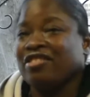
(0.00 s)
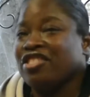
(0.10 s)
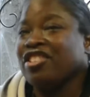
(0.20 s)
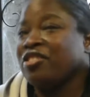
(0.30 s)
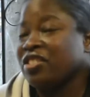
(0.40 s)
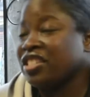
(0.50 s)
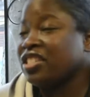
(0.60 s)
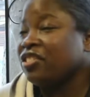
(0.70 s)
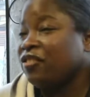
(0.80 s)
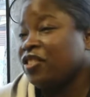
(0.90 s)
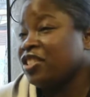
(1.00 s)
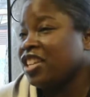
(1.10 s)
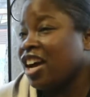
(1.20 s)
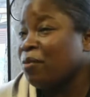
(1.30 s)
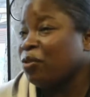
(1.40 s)
you know, this is her first
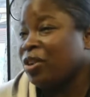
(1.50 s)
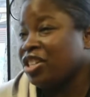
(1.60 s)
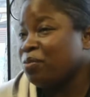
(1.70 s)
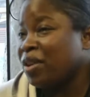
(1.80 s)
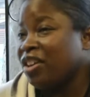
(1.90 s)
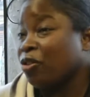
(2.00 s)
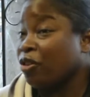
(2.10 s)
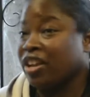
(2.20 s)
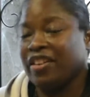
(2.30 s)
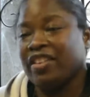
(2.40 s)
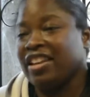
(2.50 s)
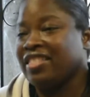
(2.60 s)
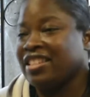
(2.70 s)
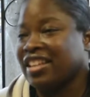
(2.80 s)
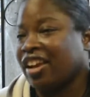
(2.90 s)
time in Richmond or even in
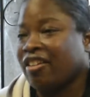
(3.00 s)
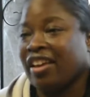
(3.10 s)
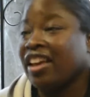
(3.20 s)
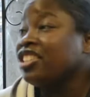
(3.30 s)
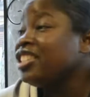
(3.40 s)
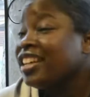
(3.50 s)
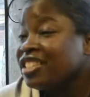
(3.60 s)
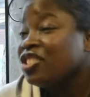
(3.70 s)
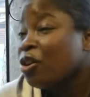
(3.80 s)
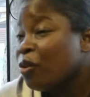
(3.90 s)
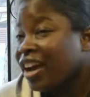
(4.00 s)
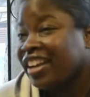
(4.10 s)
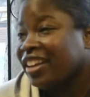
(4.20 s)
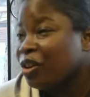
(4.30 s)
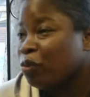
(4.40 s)
this area, and she has no
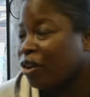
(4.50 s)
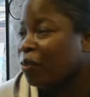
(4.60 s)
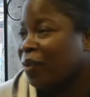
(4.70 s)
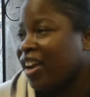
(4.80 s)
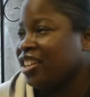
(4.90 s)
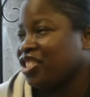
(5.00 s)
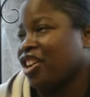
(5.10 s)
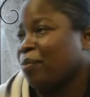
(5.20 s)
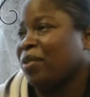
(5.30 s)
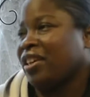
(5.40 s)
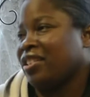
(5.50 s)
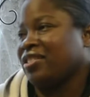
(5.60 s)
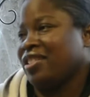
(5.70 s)
idea where a bike shop is.